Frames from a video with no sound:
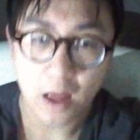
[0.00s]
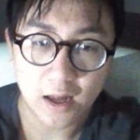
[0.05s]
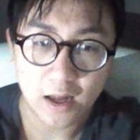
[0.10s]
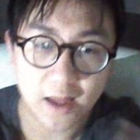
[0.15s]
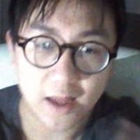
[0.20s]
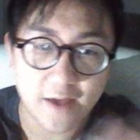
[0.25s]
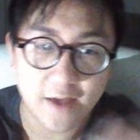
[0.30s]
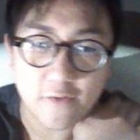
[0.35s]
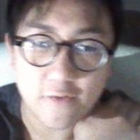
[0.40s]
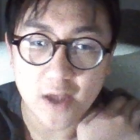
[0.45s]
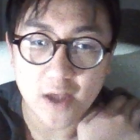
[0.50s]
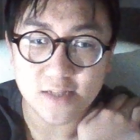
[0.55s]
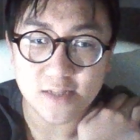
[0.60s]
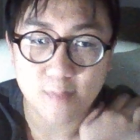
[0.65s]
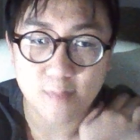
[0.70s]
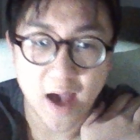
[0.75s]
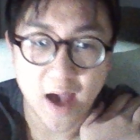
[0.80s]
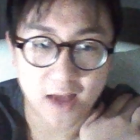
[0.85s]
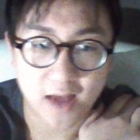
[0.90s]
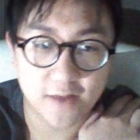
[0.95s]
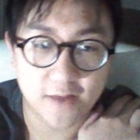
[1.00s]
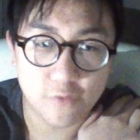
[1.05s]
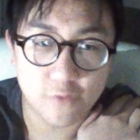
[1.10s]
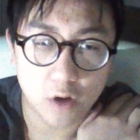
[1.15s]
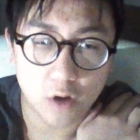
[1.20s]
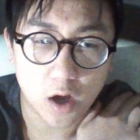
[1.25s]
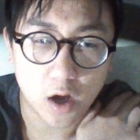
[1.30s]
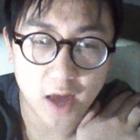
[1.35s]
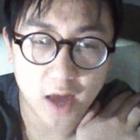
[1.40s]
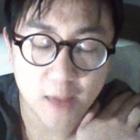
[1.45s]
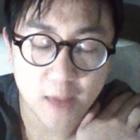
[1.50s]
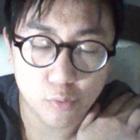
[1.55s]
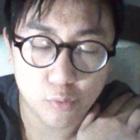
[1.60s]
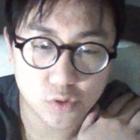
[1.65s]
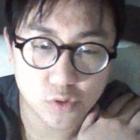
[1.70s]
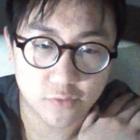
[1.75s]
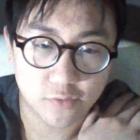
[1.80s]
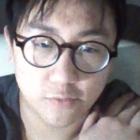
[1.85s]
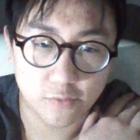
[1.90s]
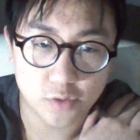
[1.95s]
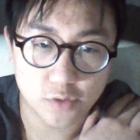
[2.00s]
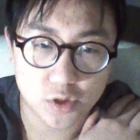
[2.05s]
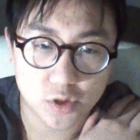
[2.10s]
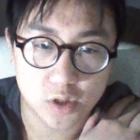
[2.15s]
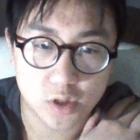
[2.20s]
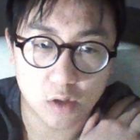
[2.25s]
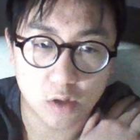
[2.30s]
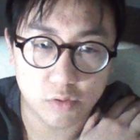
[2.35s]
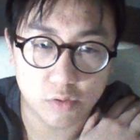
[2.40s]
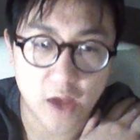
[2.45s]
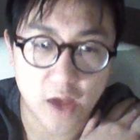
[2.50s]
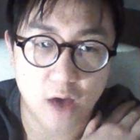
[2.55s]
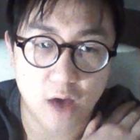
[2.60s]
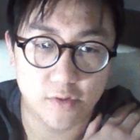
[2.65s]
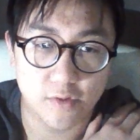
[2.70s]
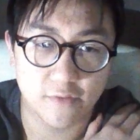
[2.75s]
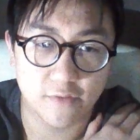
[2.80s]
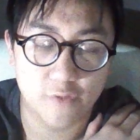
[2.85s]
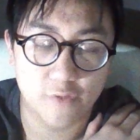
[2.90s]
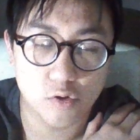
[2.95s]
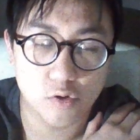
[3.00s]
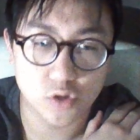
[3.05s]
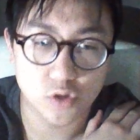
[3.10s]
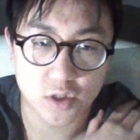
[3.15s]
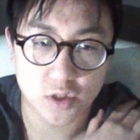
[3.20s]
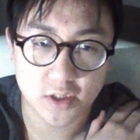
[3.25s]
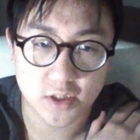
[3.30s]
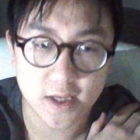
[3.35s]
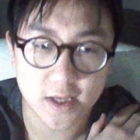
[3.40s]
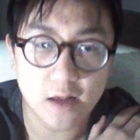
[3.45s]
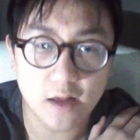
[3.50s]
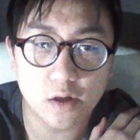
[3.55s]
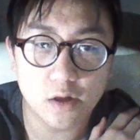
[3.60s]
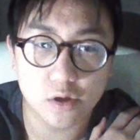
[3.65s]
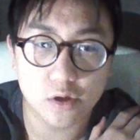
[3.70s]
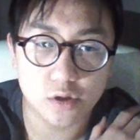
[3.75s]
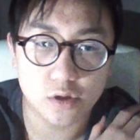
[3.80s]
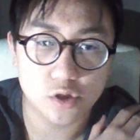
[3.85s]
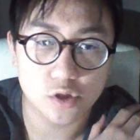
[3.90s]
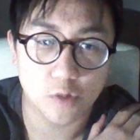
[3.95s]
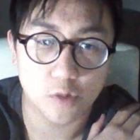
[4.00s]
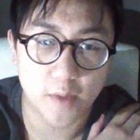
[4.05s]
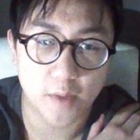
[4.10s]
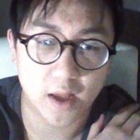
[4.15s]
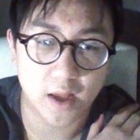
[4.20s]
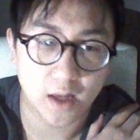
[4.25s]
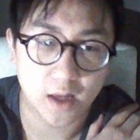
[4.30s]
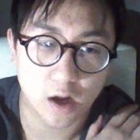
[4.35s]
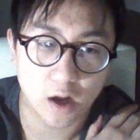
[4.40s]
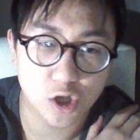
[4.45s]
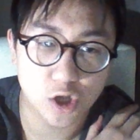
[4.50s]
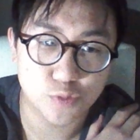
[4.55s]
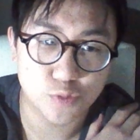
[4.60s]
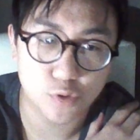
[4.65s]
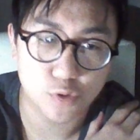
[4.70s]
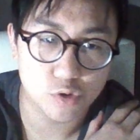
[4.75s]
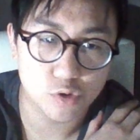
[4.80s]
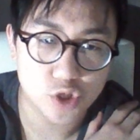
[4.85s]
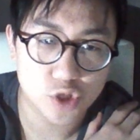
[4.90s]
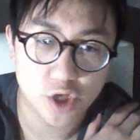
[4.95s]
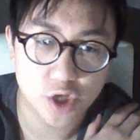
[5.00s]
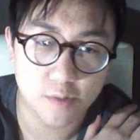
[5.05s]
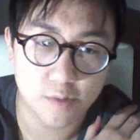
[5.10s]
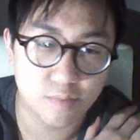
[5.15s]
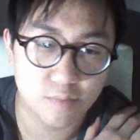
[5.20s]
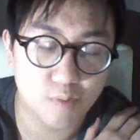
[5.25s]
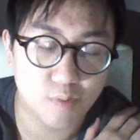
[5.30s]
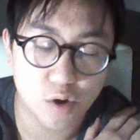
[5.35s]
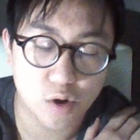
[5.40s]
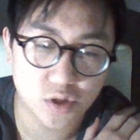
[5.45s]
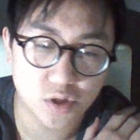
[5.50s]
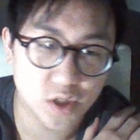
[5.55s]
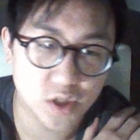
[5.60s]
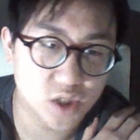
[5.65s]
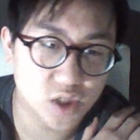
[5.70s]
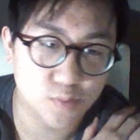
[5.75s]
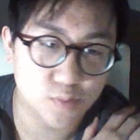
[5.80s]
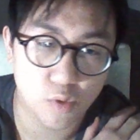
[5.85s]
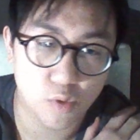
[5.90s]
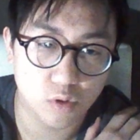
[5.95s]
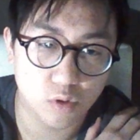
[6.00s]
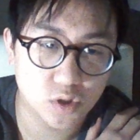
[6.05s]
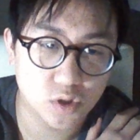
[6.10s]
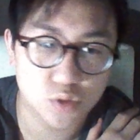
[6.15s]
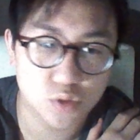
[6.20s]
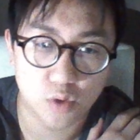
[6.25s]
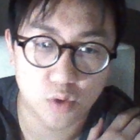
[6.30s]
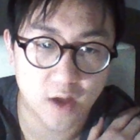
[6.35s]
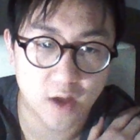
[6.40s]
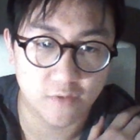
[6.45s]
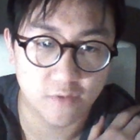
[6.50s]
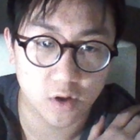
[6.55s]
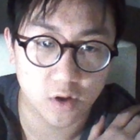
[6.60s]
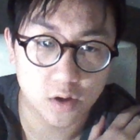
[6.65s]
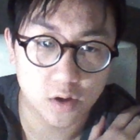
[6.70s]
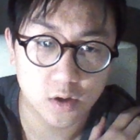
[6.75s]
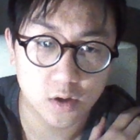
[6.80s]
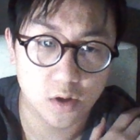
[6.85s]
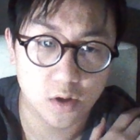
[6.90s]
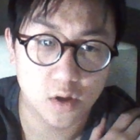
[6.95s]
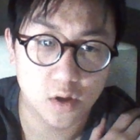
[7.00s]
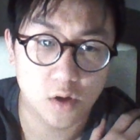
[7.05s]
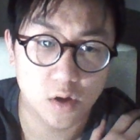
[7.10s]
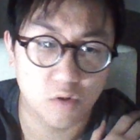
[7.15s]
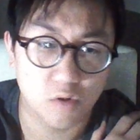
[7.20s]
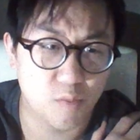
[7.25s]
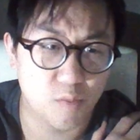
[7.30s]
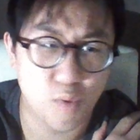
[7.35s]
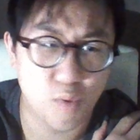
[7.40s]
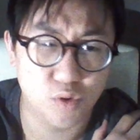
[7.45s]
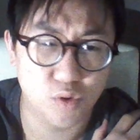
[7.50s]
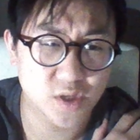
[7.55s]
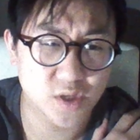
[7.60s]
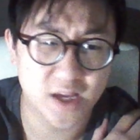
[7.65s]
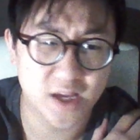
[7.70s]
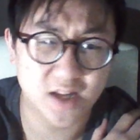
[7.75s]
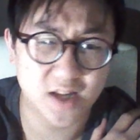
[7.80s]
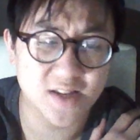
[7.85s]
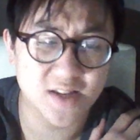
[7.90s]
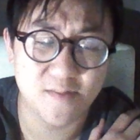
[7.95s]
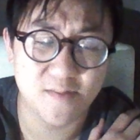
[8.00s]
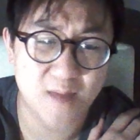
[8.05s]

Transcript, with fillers: Like if, as a man, if you're unable to knuckle down and focus on a singular topic like entrepreneurship, boxing, sports, whatever, reporting, doesn't even